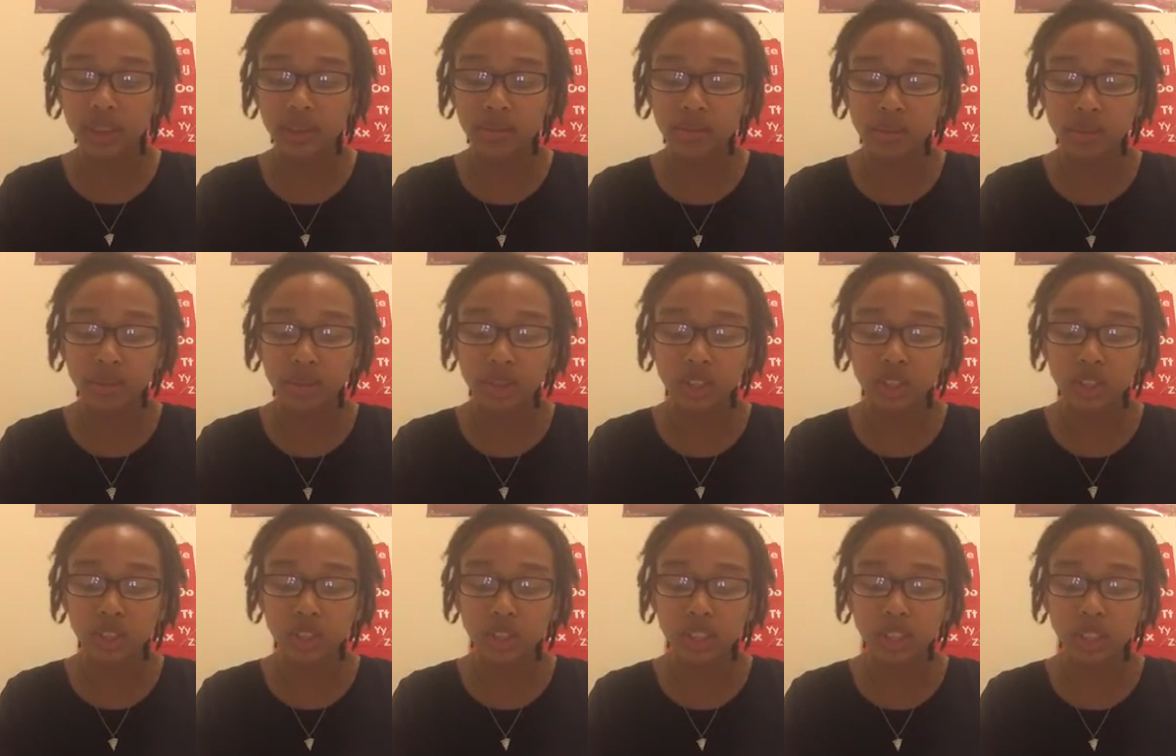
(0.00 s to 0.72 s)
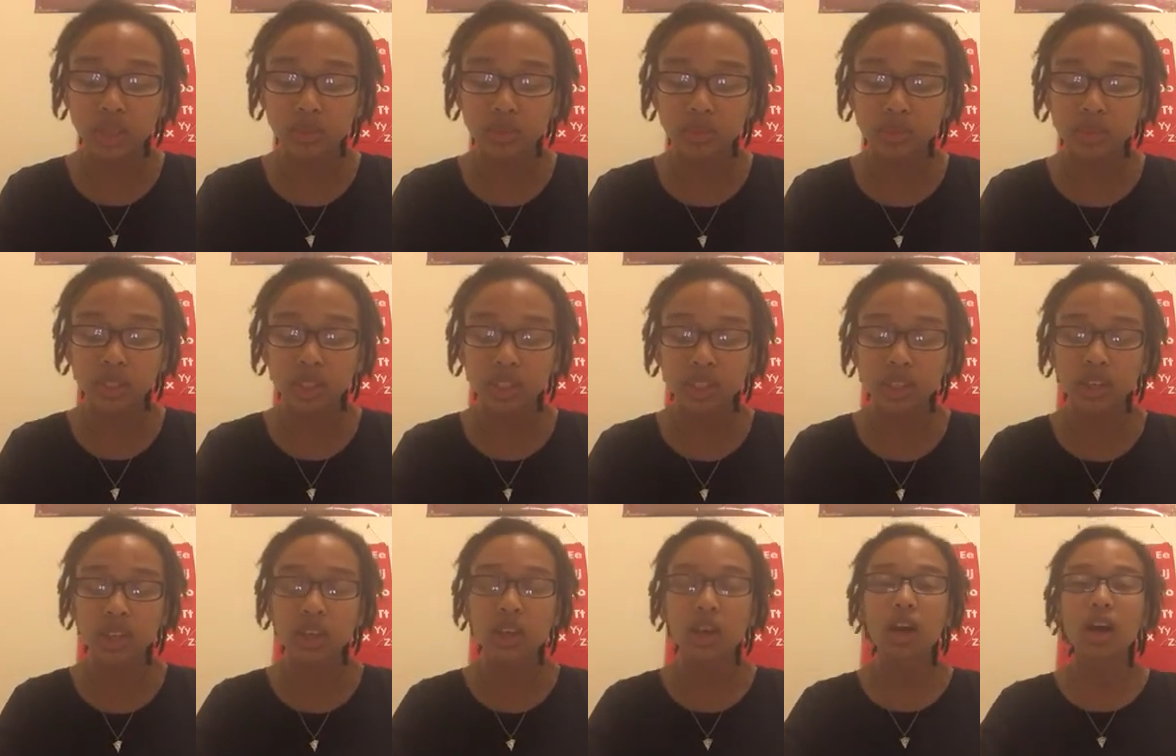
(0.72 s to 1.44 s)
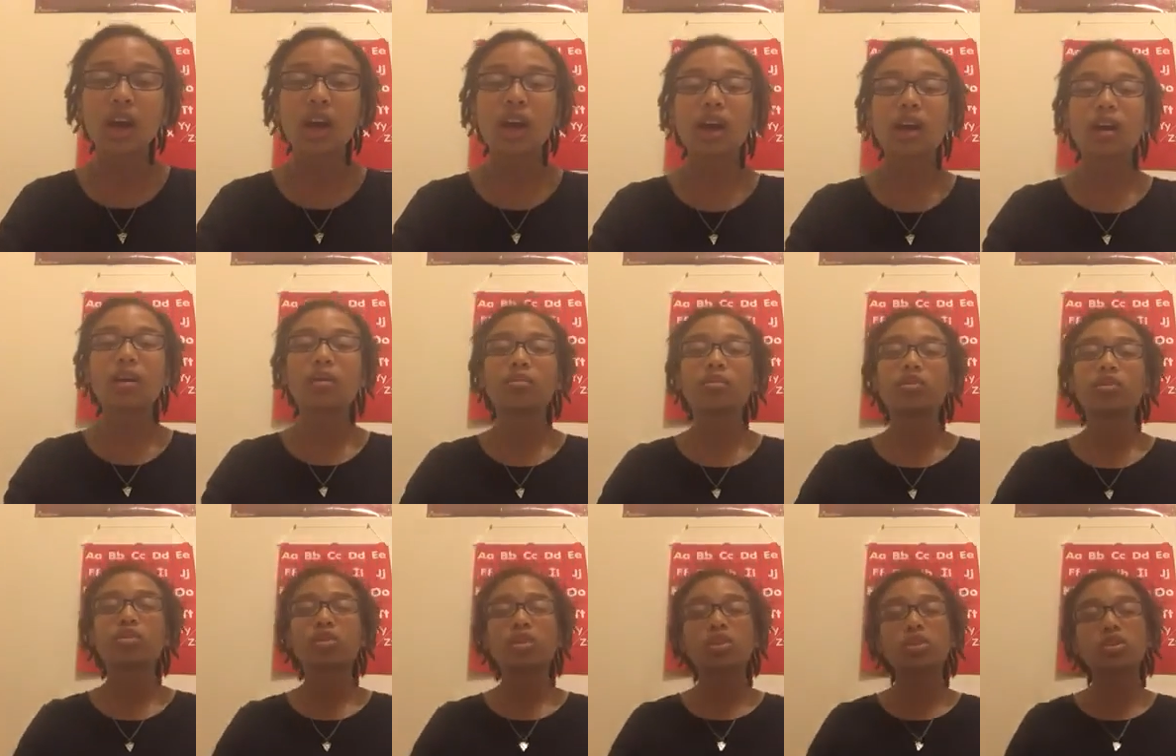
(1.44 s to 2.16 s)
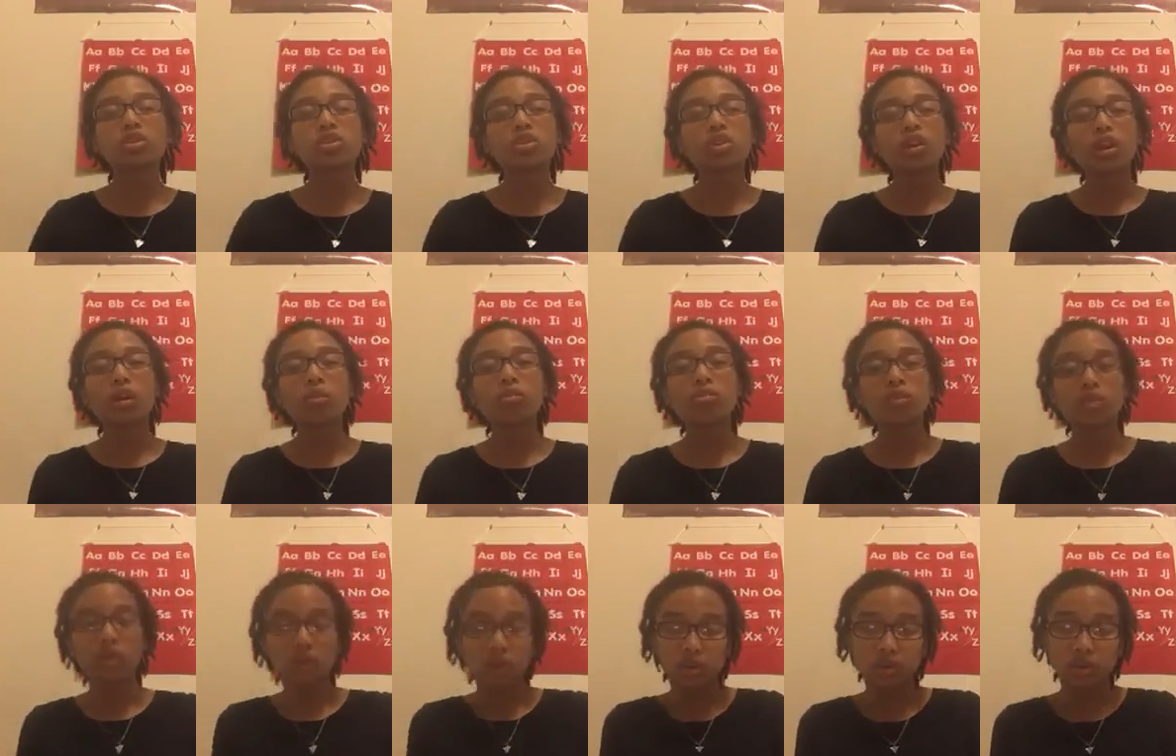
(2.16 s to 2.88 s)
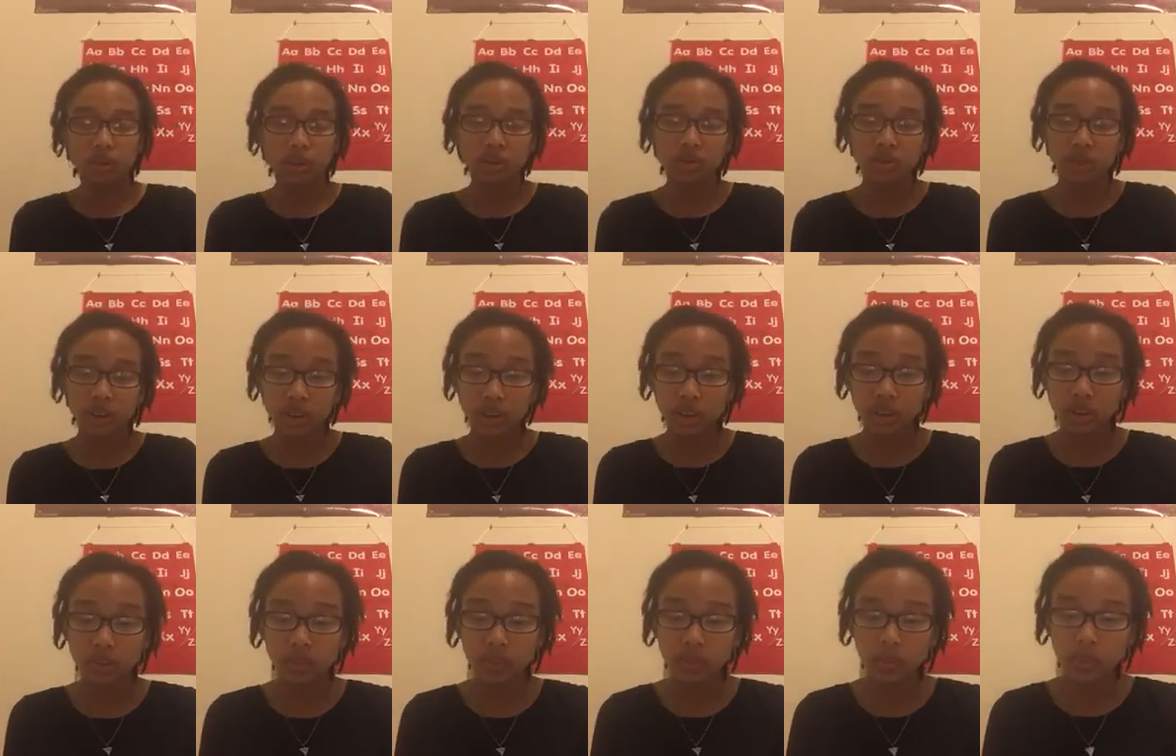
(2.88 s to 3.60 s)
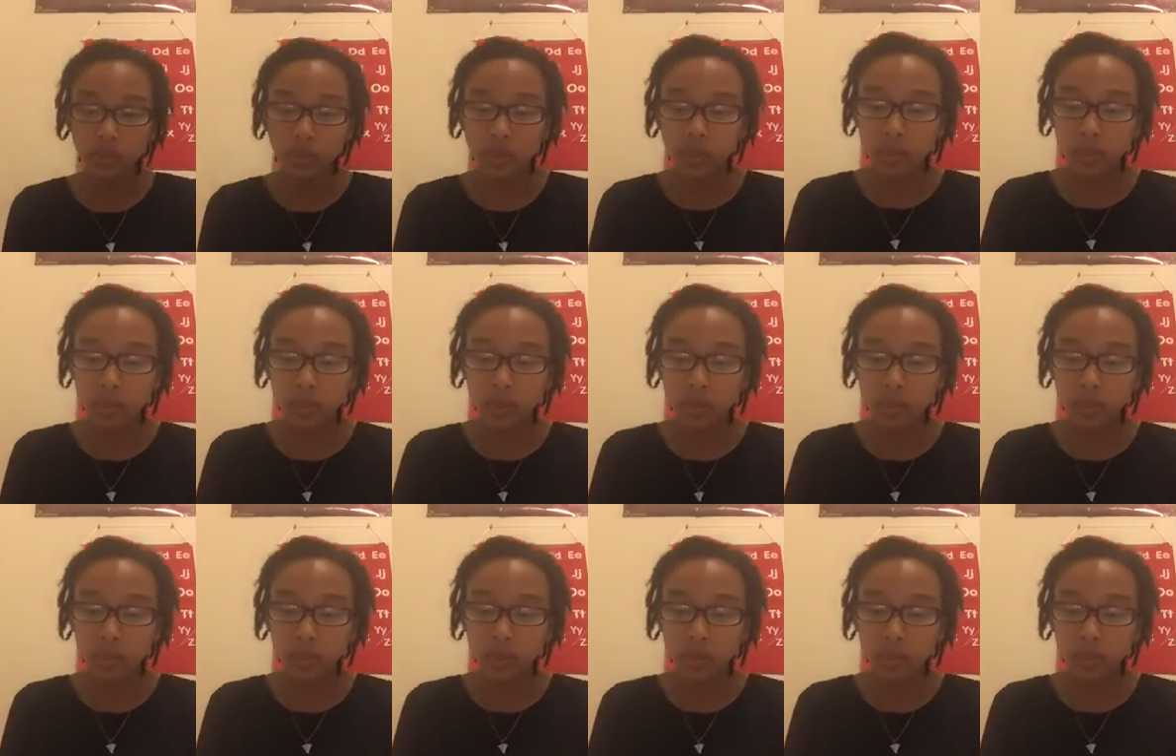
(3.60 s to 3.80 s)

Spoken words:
the information is simply transcribed or rewritten